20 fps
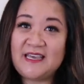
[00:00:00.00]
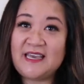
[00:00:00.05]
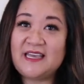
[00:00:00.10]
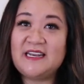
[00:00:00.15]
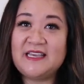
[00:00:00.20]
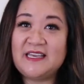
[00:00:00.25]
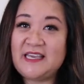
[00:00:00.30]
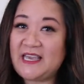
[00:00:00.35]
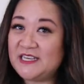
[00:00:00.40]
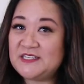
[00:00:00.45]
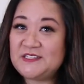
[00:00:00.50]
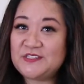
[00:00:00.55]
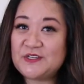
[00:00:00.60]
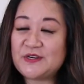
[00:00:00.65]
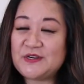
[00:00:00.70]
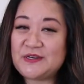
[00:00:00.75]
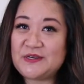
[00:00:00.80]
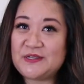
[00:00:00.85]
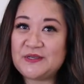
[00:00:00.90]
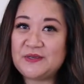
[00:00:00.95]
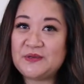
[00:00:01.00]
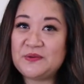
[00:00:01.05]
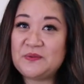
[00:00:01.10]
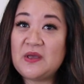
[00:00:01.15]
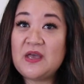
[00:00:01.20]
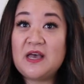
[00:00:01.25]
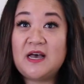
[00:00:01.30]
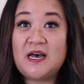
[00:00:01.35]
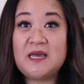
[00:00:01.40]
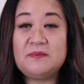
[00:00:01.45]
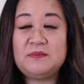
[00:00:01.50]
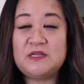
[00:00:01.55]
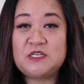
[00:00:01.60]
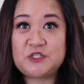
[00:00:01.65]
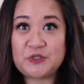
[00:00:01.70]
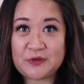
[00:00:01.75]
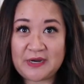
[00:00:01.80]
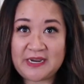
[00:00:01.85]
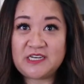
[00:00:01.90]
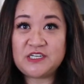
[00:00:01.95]
And in case you're new, I'm a
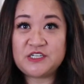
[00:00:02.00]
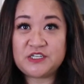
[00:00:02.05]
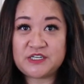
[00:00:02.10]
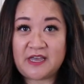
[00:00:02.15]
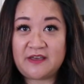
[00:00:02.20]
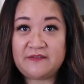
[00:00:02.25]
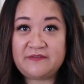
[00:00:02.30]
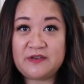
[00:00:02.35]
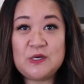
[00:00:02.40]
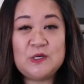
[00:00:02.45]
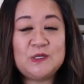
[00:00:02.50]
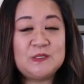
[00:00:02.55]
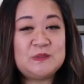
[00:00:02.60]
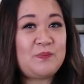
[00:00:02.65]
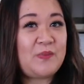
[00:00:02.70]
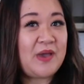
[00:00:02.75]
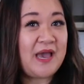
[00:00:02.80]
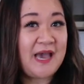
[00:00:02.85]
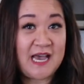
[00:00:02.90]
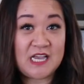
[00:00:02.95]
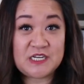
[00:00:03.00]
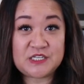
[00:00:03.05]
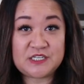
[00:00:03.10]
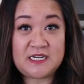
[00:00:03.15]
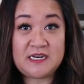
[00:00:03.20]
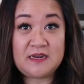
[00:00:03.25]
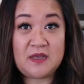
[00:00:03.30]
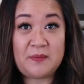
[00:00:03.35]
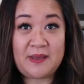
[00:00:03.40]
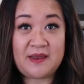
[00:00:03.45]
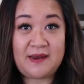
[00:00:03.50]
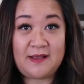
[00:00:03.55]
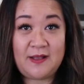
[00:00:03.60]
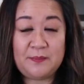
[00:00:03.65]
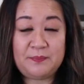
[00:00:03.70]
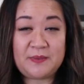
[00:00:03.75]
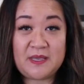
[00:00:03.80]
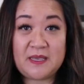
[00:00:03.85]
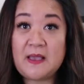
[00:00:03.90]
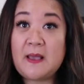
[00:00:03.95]
trained chef who's passionate about
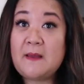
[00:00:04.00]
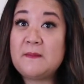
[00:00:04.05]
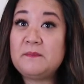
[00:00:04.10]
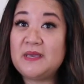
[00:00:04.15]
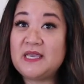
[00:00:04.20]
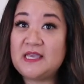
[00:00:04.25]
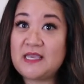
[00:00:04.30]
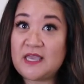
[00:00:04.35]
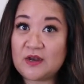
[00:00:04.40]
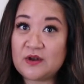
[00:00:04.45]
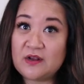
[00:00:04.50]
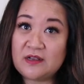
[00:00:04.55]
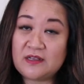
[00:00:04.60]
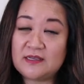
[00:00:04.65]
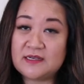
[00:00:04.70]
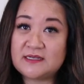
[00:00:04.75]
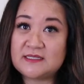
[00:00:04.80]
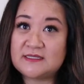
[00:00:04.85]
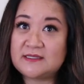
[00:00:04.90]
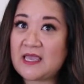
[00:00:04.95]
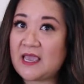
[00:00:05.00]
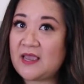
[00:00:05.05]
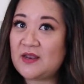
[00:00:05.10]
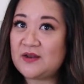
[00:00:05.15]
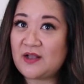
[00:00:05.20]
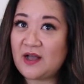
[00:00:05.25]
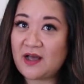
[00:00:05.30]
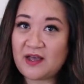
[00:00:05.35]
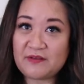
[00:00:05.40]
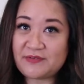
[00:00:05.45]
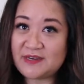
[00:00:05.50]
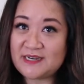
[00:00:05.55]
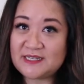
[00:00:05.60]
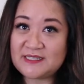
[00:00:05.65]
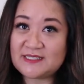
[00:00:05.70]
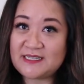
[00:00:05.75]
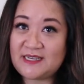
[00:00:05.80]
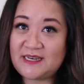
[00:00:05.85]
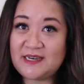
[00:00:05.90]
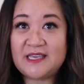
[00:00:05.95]
helping beginner cooks gain
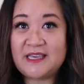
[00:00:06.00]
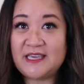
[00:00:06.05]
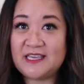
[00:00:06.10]
confidence in the